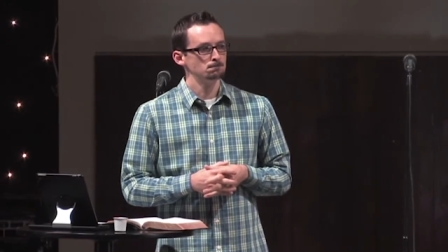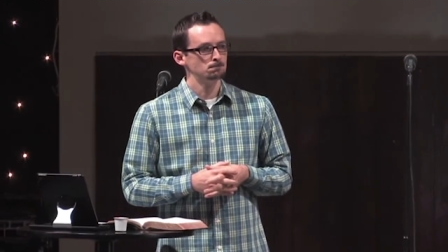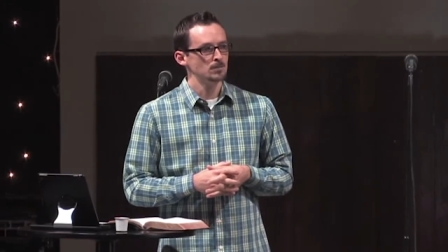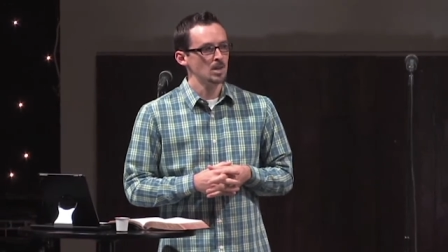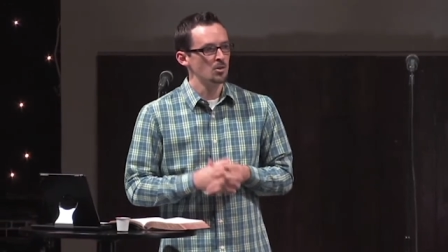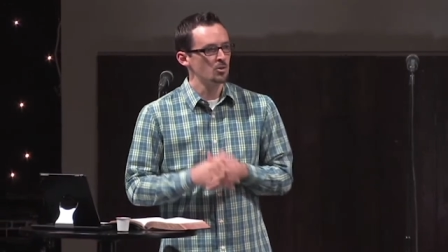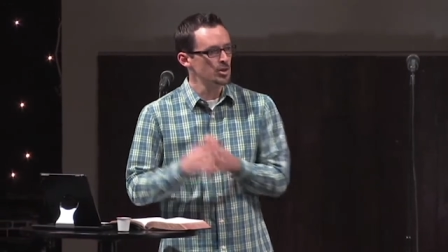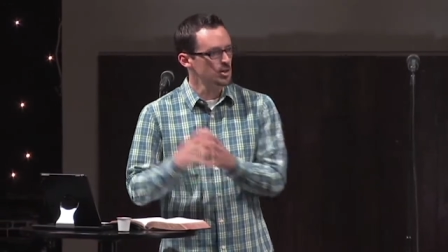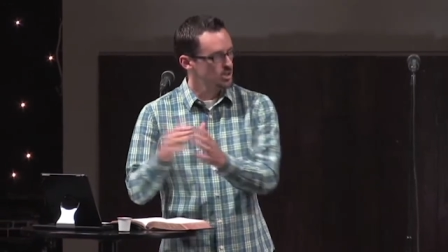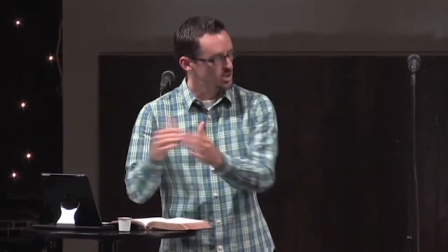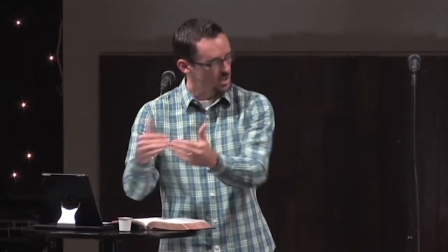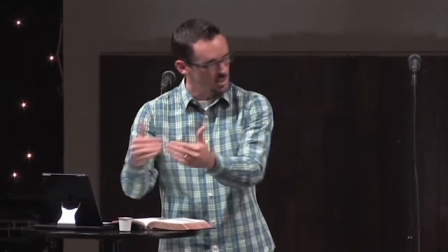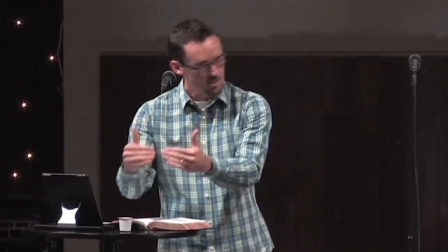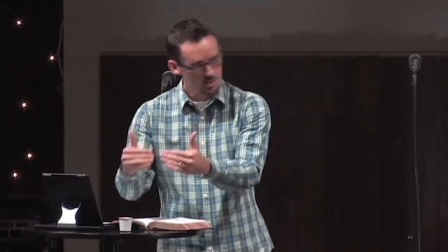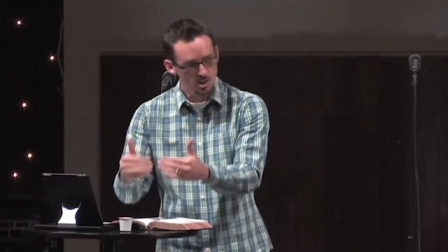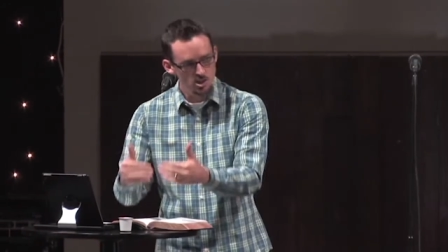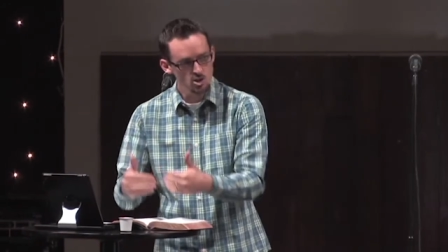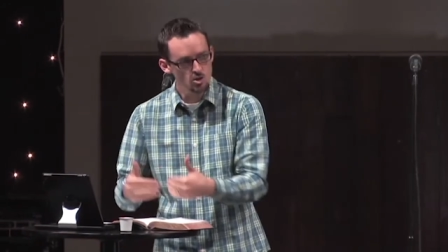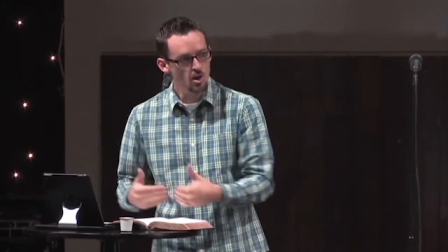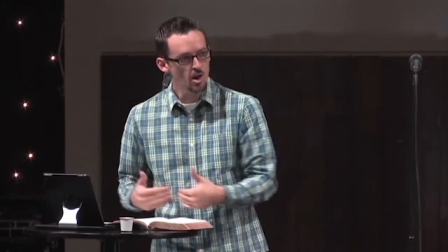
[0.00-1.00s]
If we just
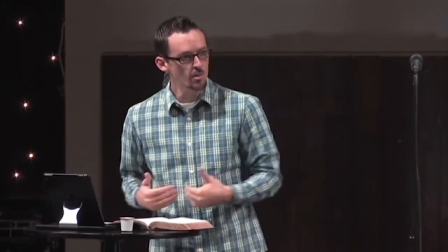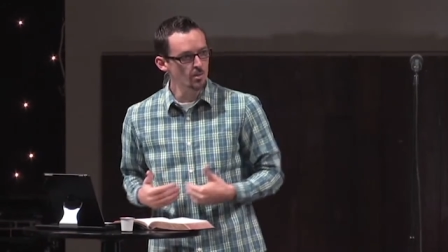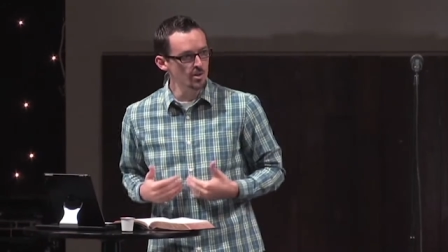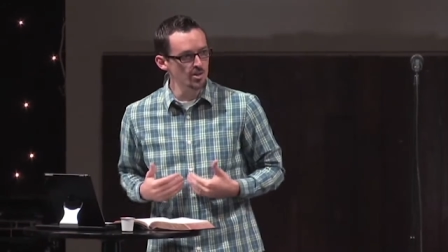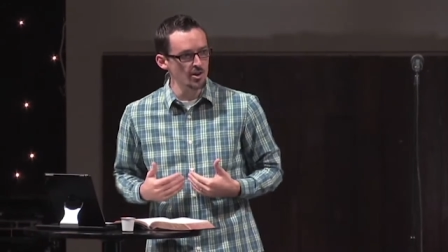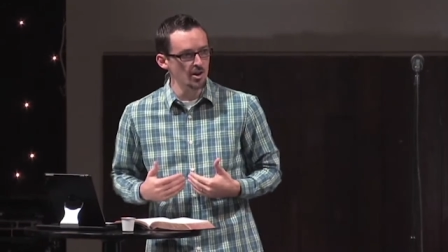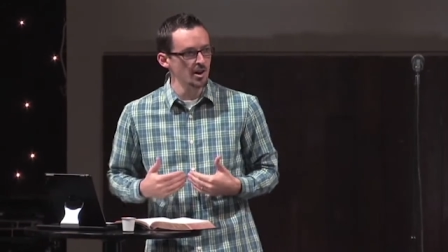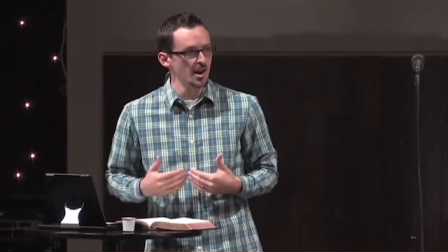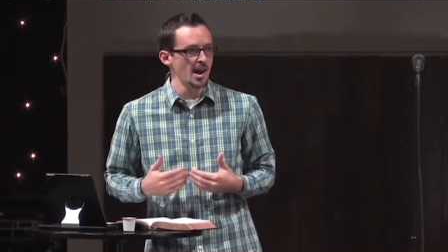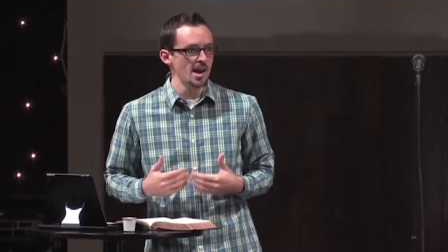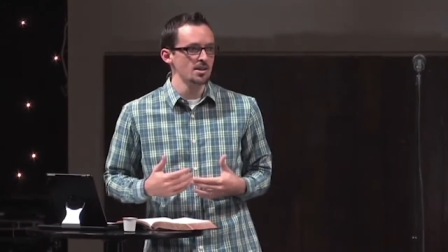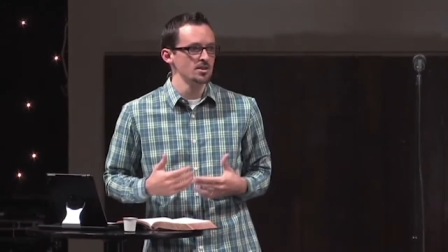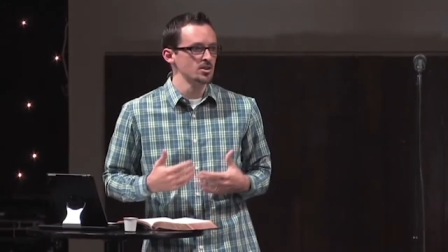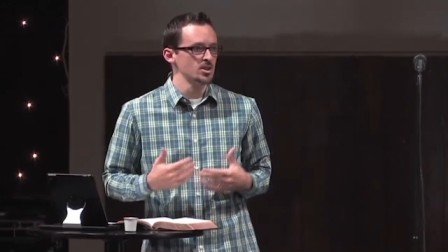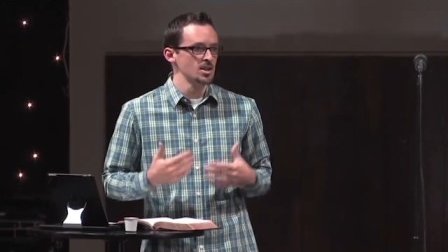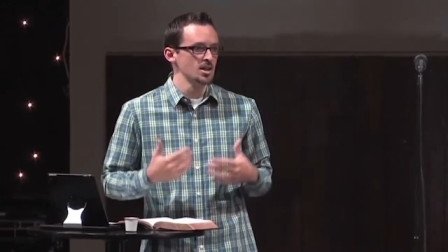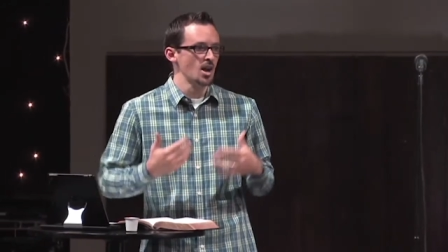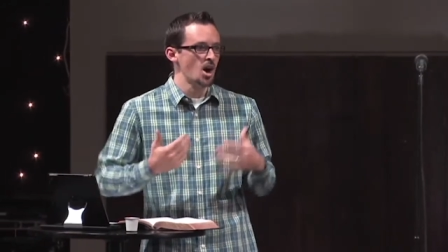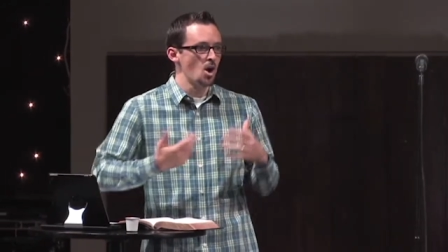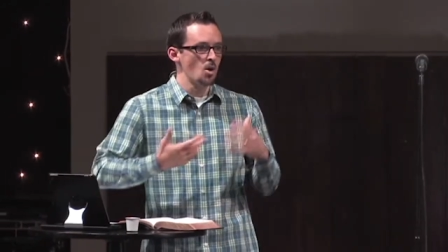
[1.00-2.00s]
continue on with our
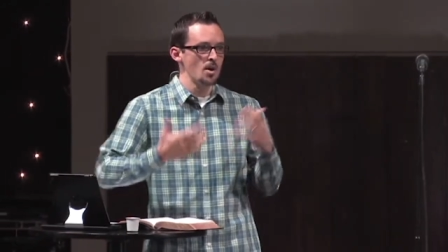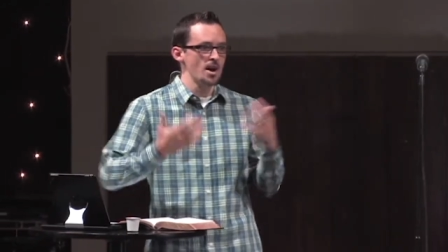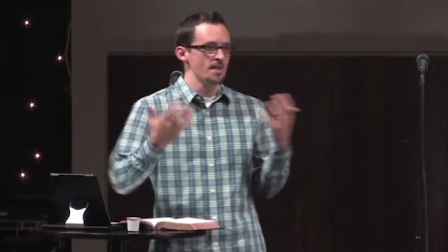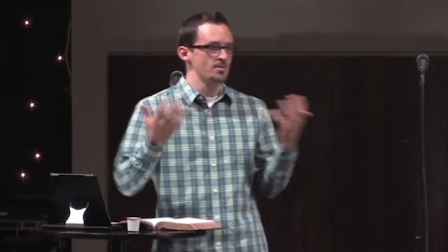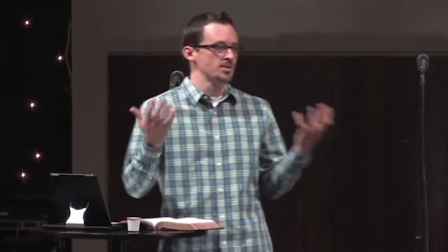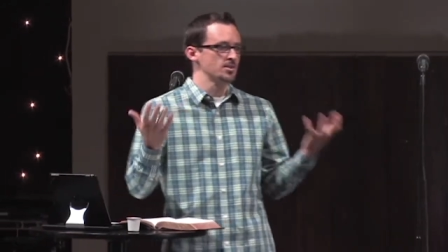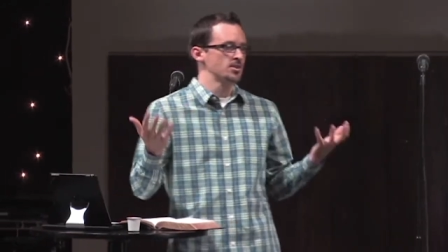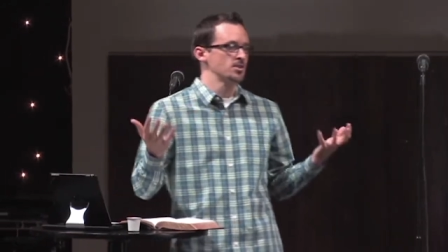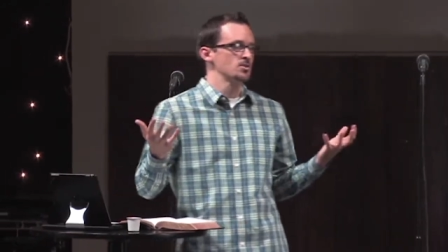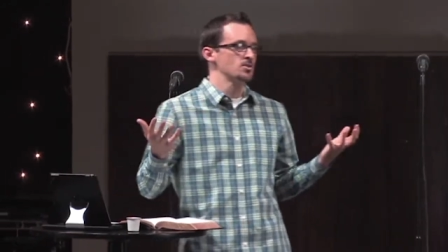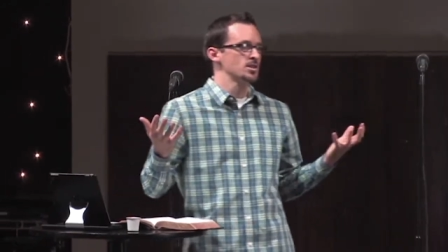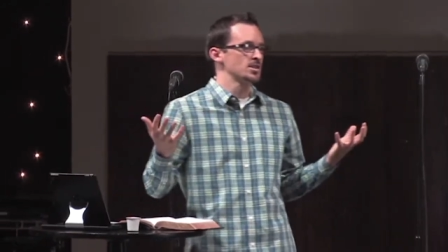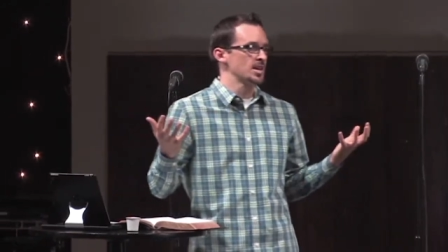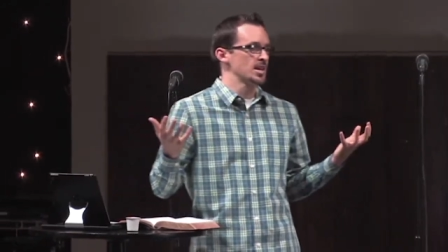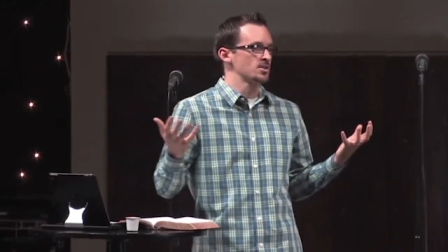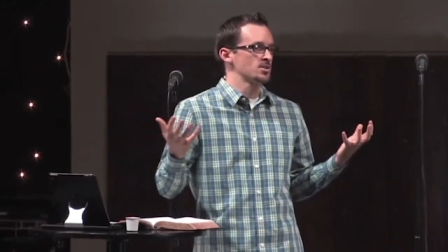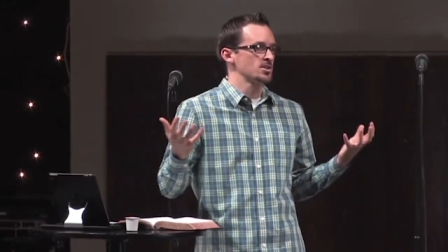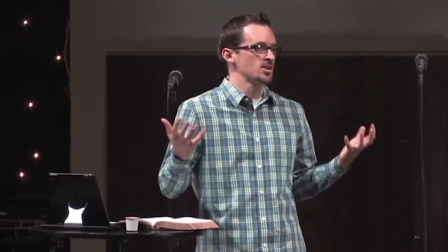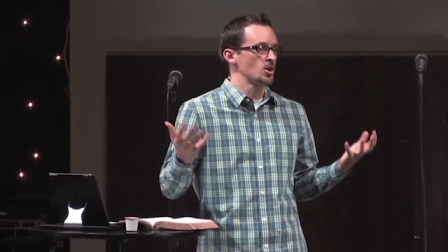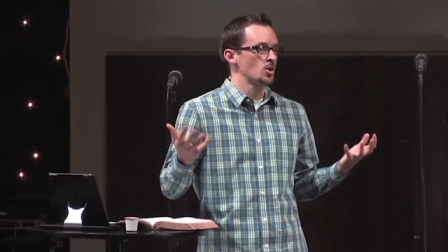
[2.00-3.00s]
analogy, all we have to do is
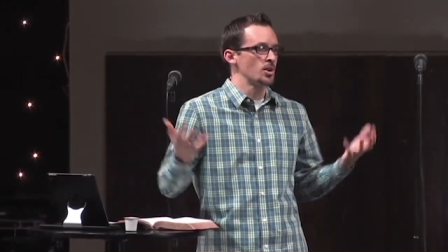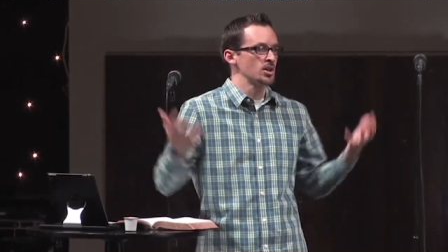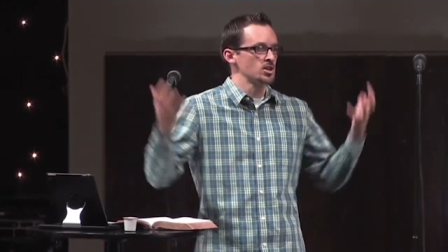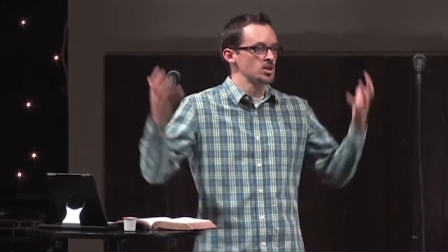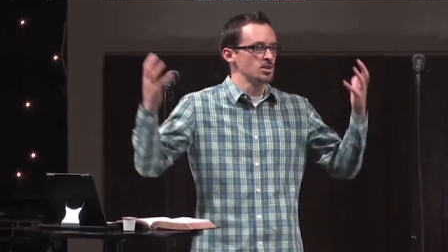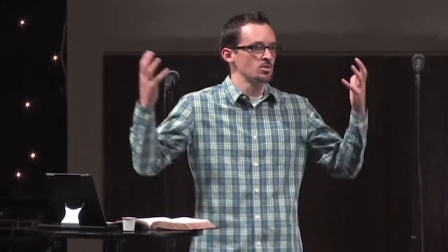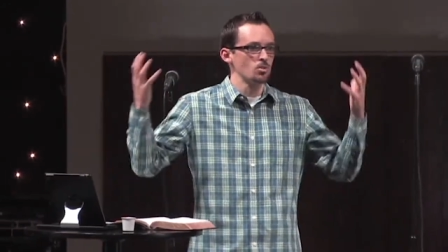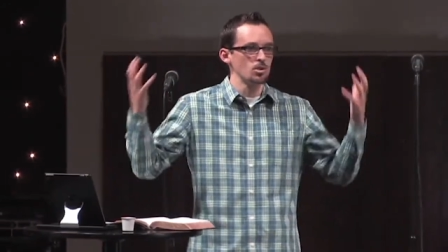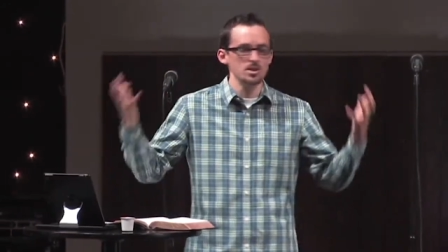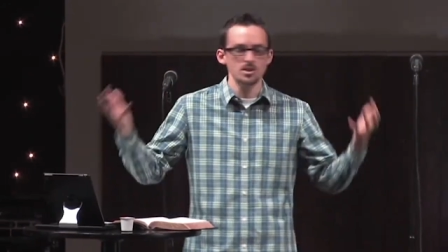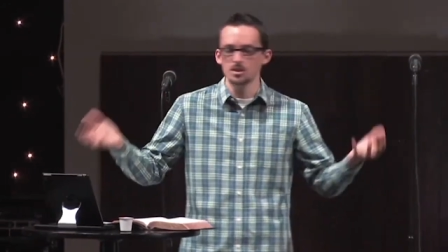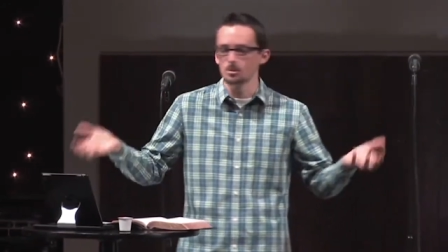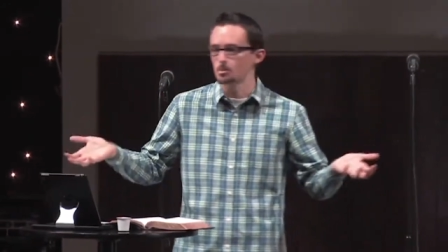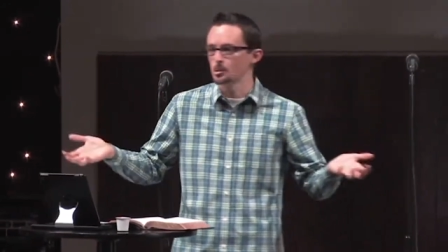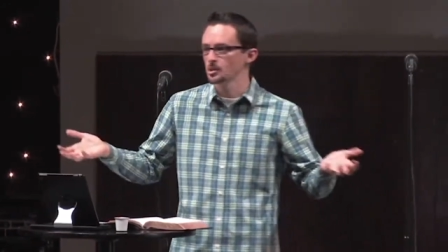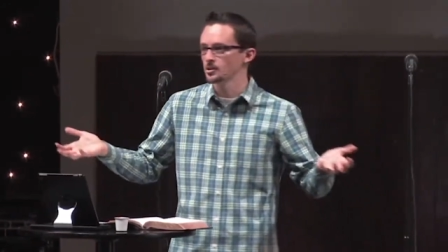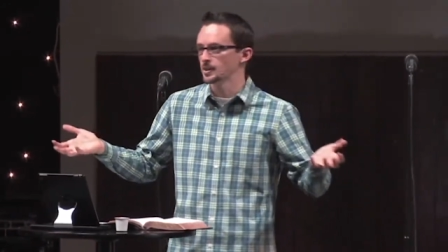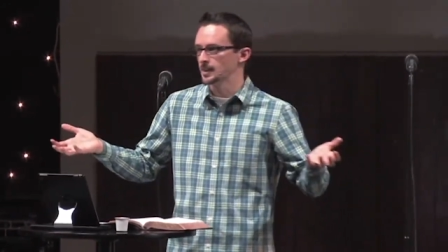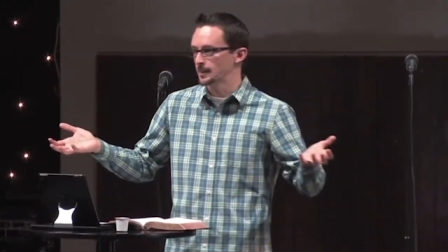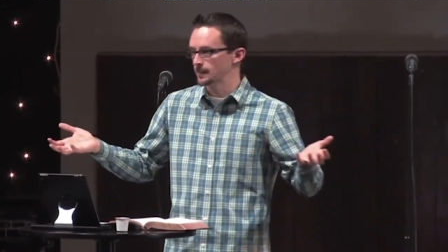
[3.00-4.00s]
answer the question what's the
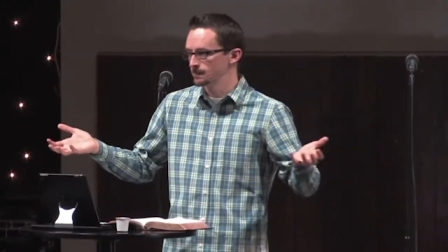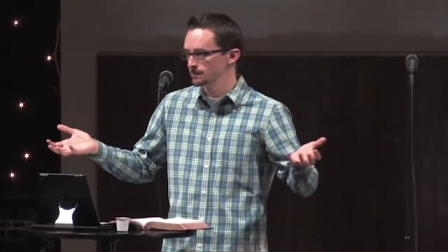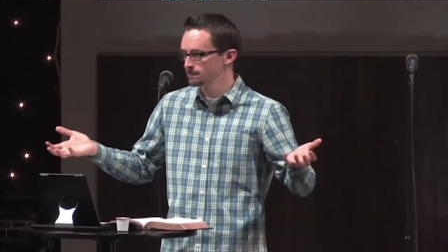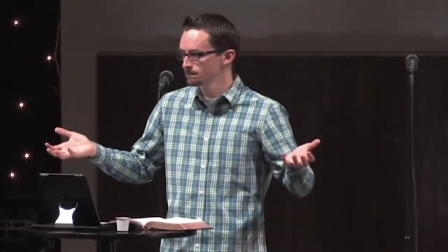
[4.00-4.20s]
building?